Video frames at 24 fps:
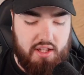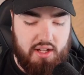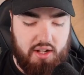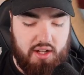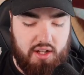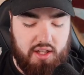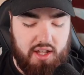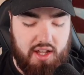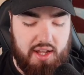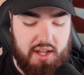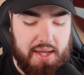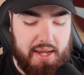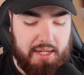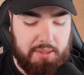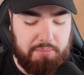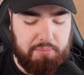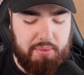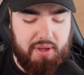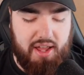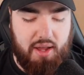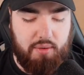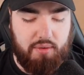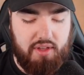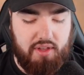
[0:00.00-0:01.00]
Okay, next
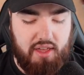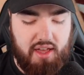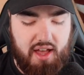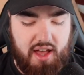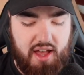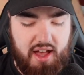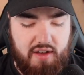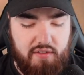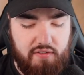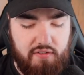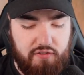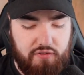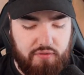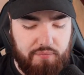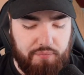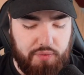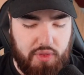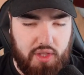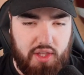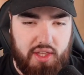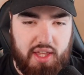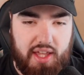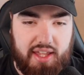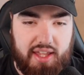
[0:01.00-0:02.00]
pack we have,
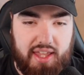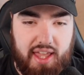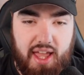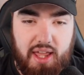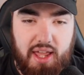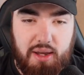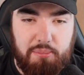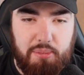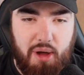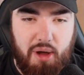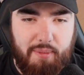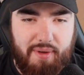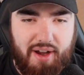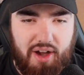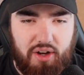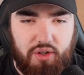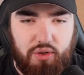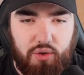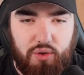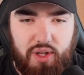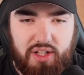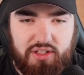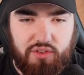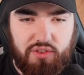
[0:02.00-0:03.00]
again,
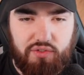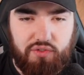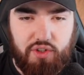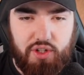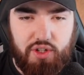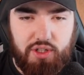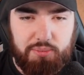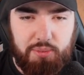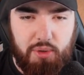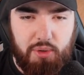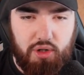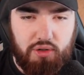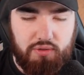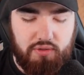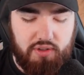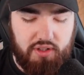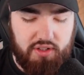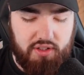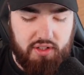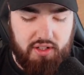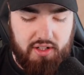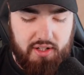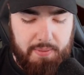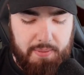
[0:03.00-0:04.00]
Barbaracle as the first
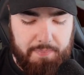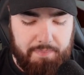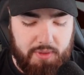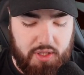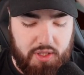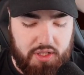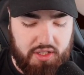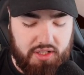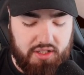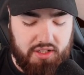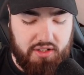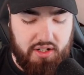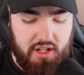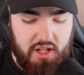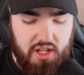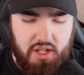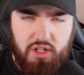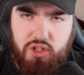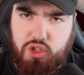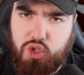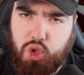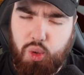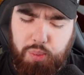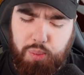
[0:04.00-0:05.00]
Pokemon card.
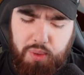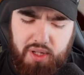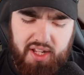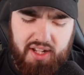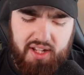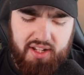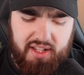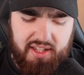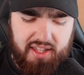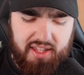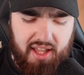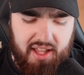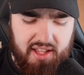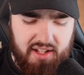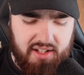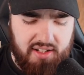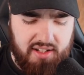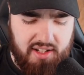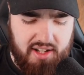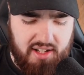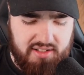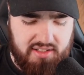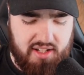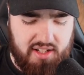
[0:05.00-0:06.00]
Dewblade
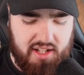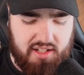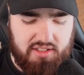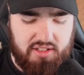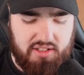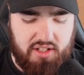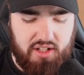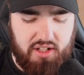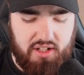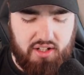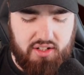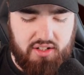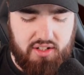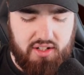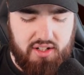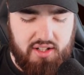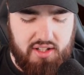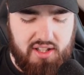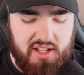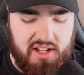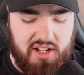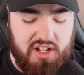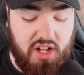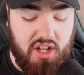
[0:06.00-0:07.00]
again as the next card.
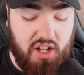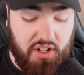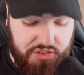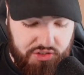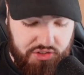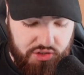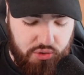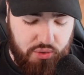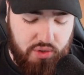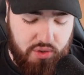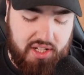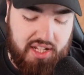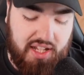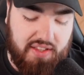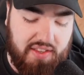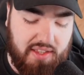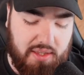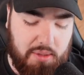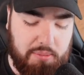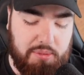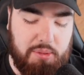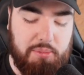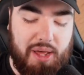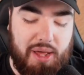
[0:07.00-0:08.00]
Natu, okay,
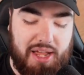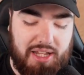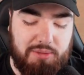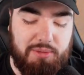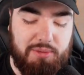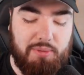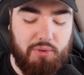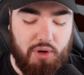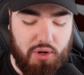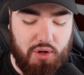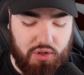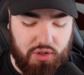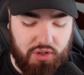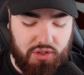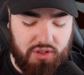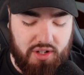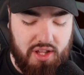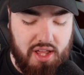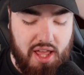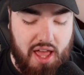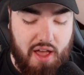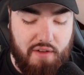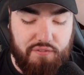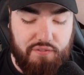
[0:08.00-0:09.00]
the pattern's been
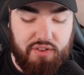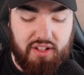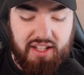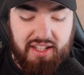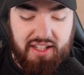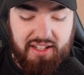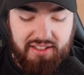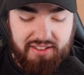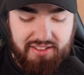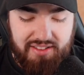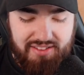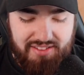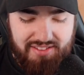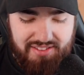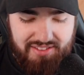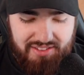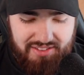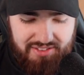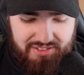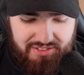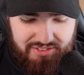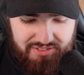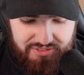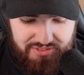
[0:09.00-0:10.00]
broken. A Phalanx,
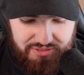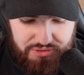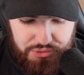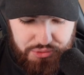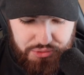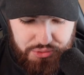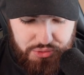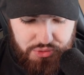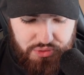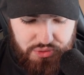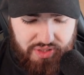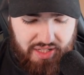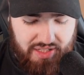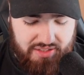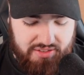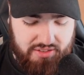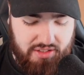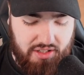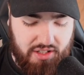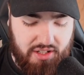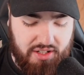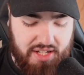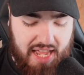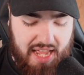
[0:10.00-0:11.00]
ooh, nice
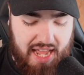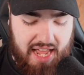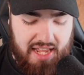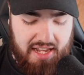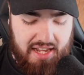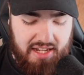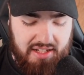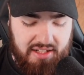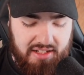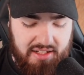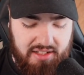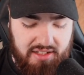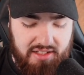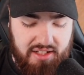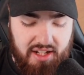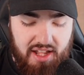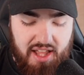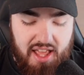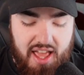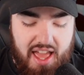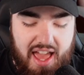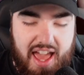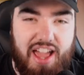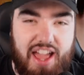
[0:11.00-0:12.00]
card. And
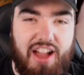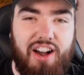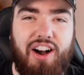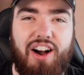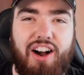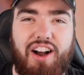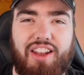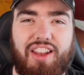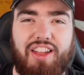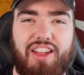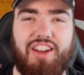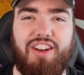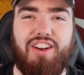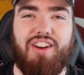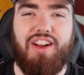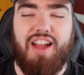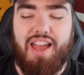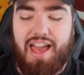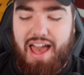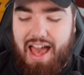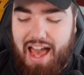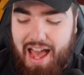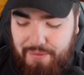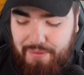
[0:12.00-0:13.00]
a hollow
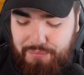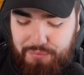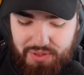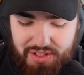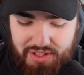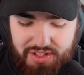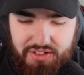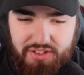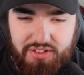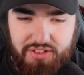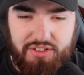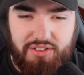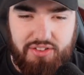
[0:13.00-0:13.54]
Appletun.